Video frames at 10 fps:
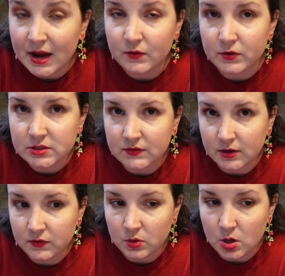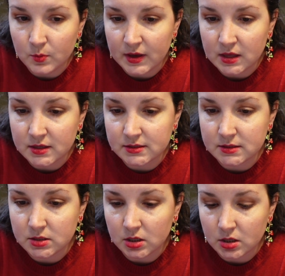first of all, if you know me, this
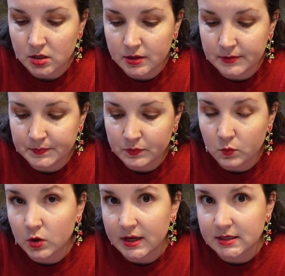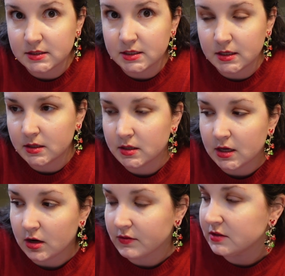is your morning to
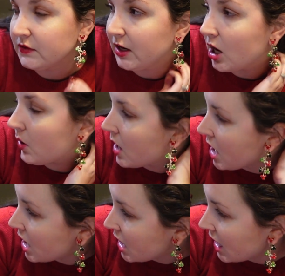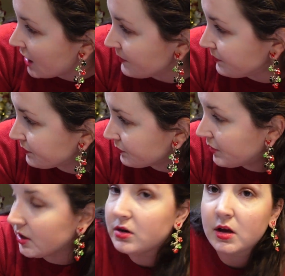get off this video.
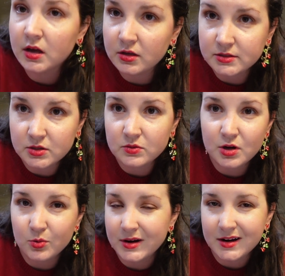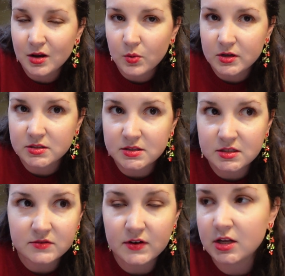But also no one I know watches
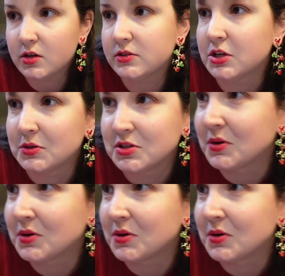this video, so it's